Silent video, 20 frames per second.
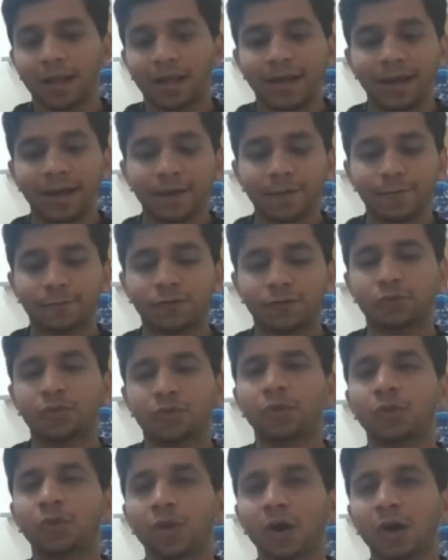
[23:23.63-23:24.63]
uh,
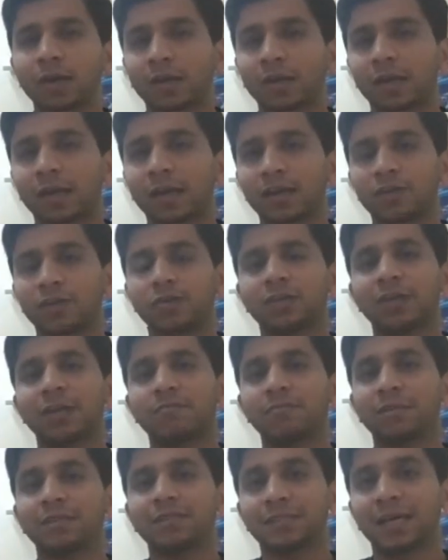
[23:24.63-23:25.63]
do not get into that
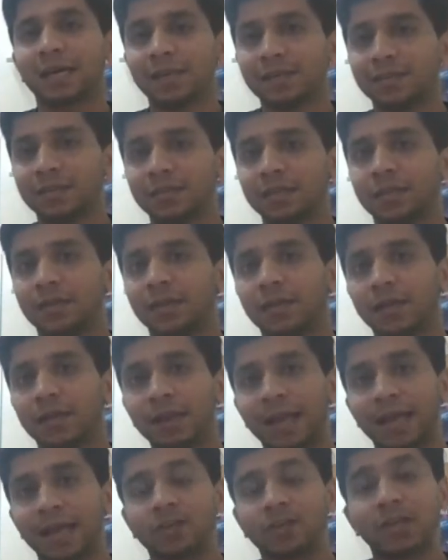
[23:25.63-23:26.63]
mentality
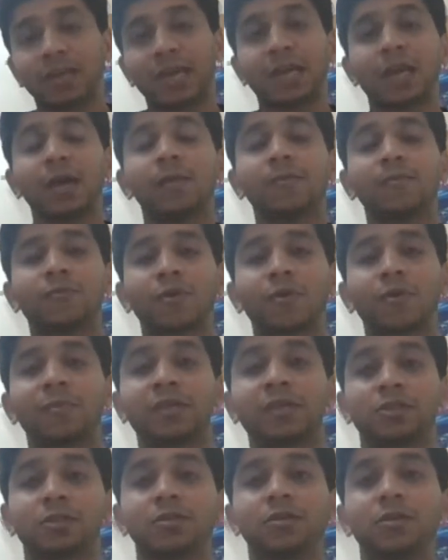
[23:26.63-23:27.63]
like take help from
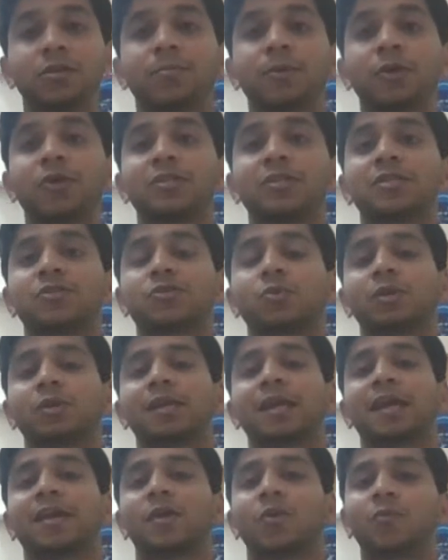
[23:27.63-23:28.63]
each other because it's only
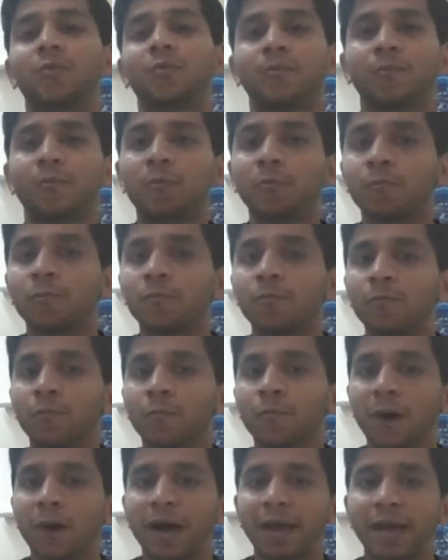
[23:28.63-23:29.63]
like you know
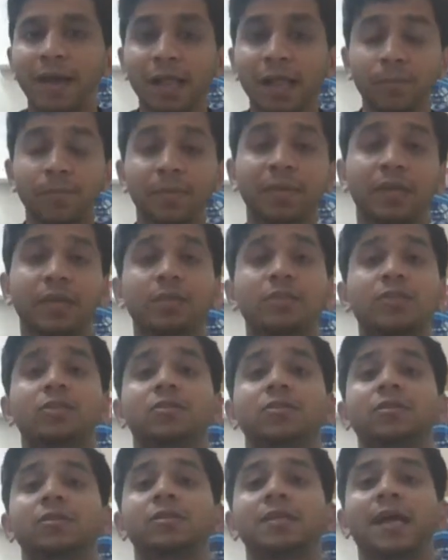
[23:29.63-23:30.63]
by helping each
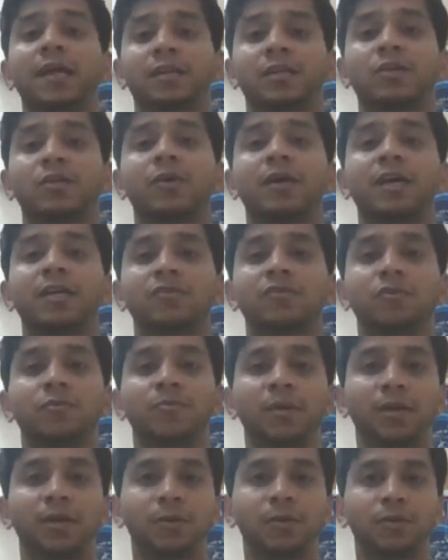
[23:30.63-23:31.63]
other that you guys will
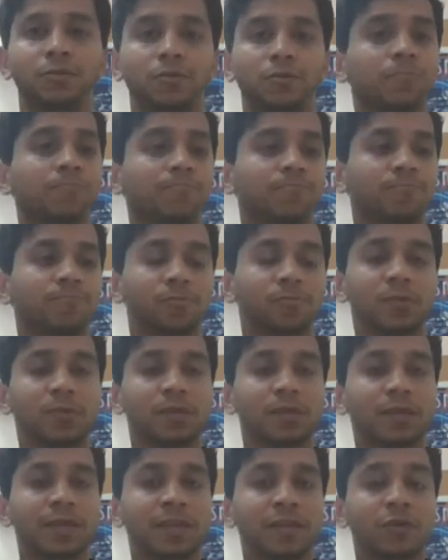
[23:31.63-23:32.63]
be able to
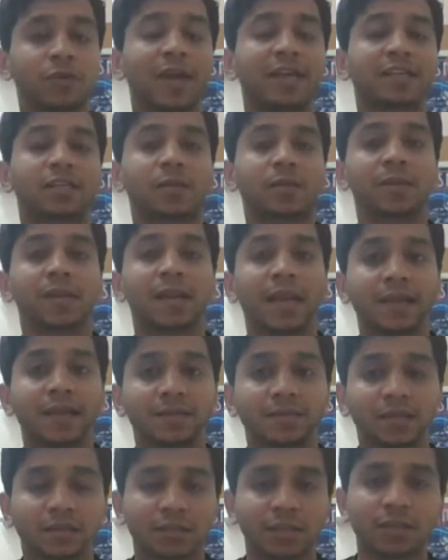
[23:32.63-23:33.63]
that you guys can be like
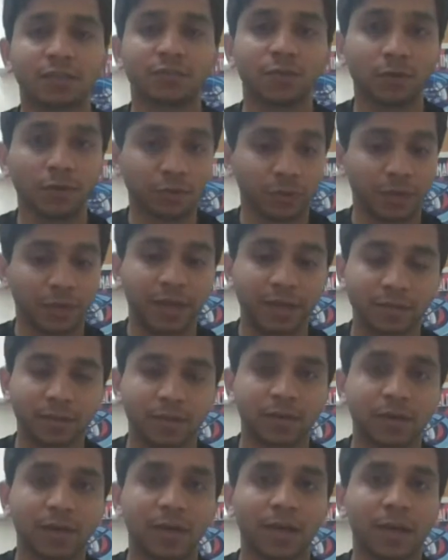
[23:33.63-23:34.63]
successful together
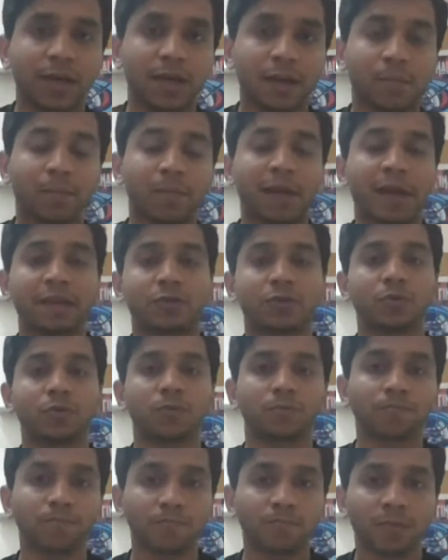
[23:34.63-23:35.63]
in applying to
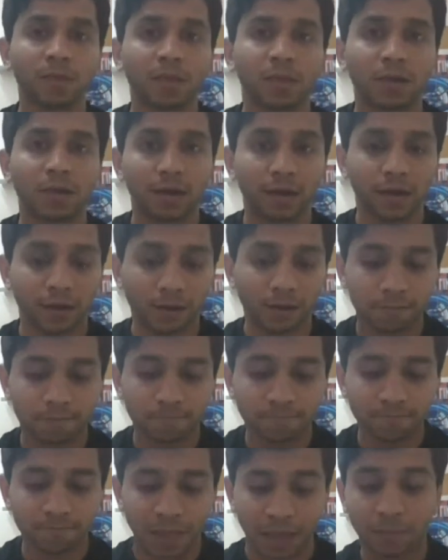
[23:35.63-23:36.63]
uh,
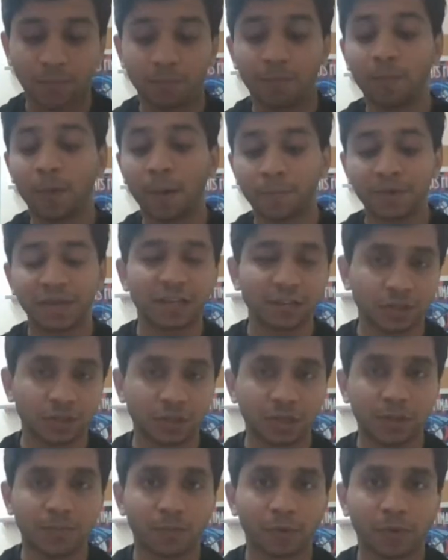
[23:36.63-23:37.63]
like a
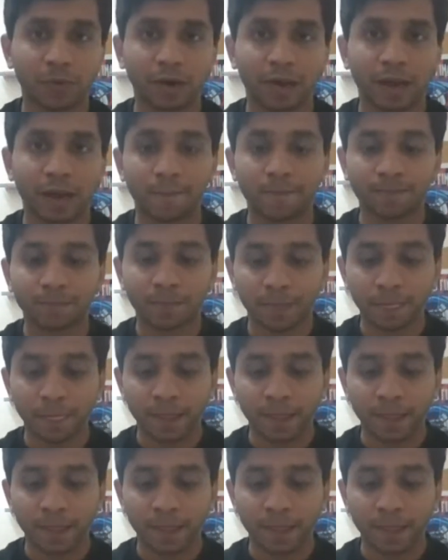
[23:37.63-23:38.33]
phd program